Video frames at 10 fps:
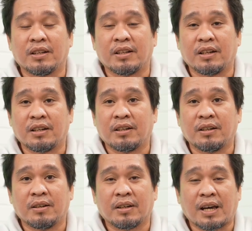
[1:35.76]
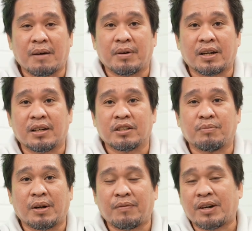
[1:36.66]
the
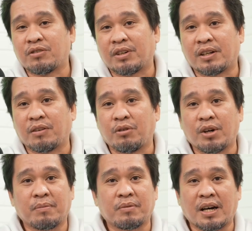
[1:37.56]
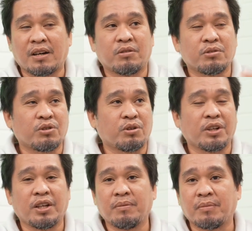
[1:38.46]
camera's manufacturer. If you have Canon,
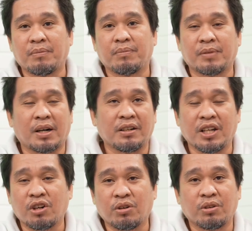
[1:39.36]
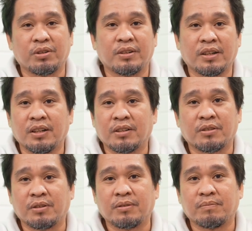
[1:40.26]
Sony, Nikon,
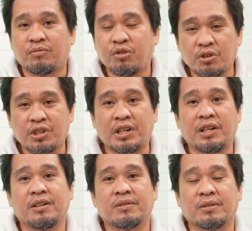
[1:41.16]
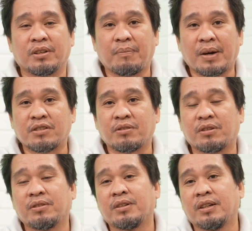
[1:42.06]
so Fuji, so depends
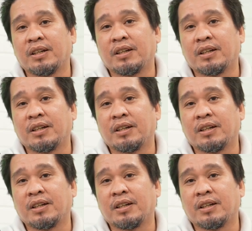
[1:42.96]
on